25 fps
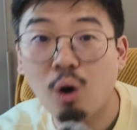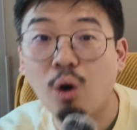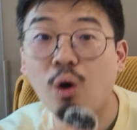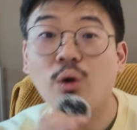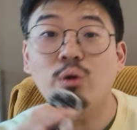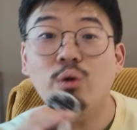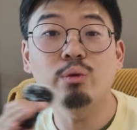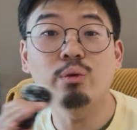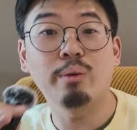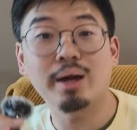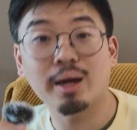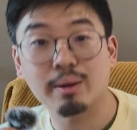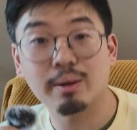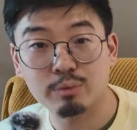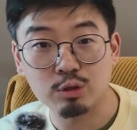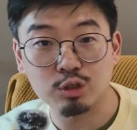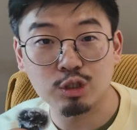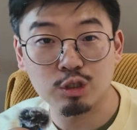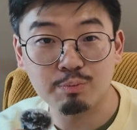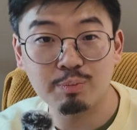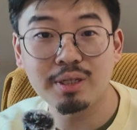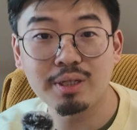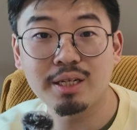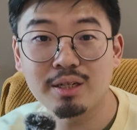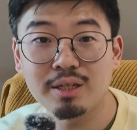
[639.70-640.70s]
all the way up to
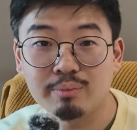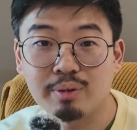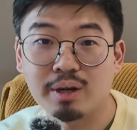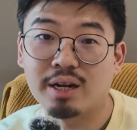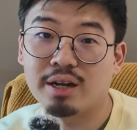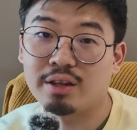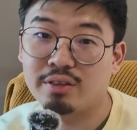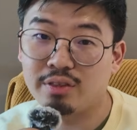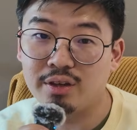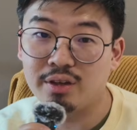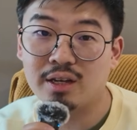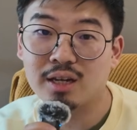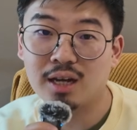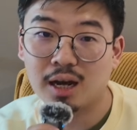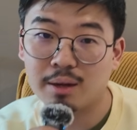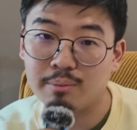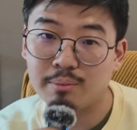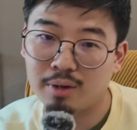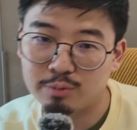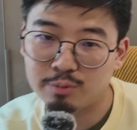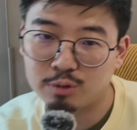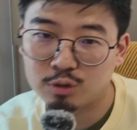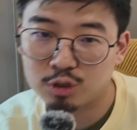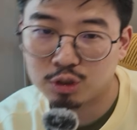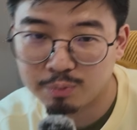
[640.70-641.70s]
speed, but I think
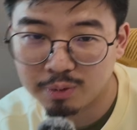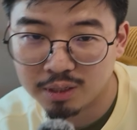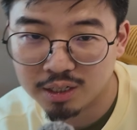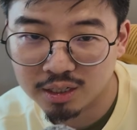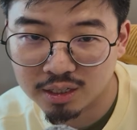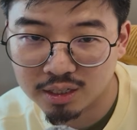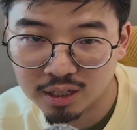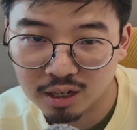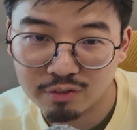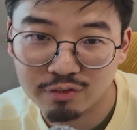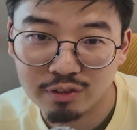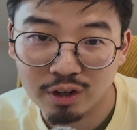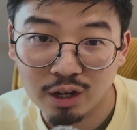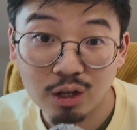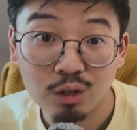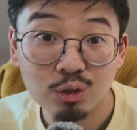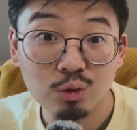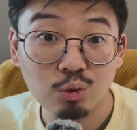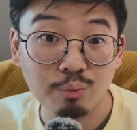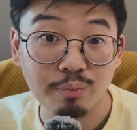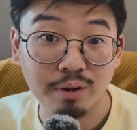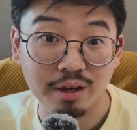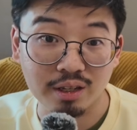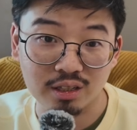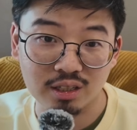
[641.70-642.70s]
I'm up to speed enough
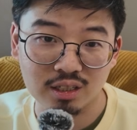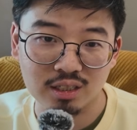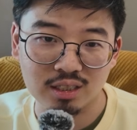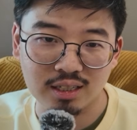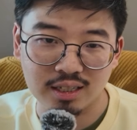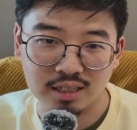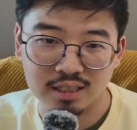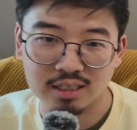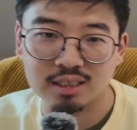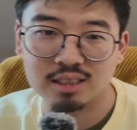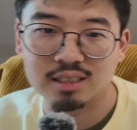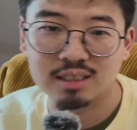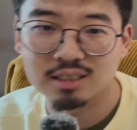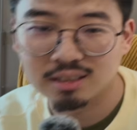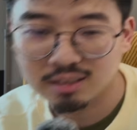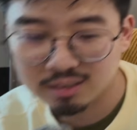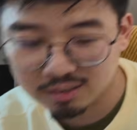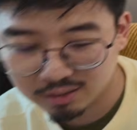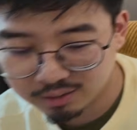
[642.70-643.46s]
to make this list.